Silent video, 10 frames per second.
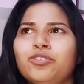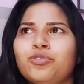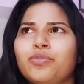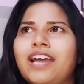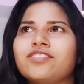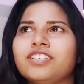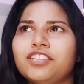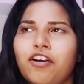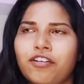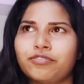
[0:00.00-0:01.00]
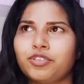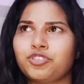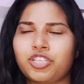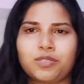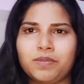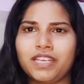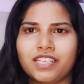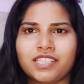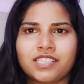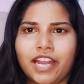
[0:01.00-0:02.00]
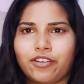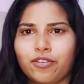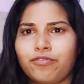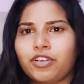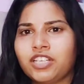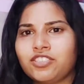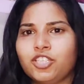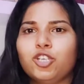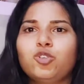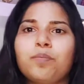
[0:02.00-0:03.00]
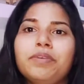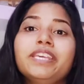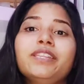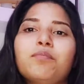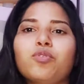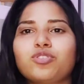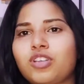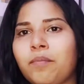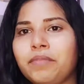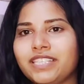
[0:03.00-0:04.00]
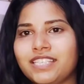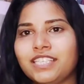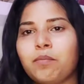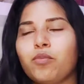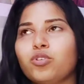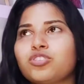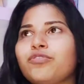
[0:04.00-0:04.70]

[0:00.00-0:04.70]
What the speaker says: tragedy of Shakespeare is kind of considered to be the most amazing, the most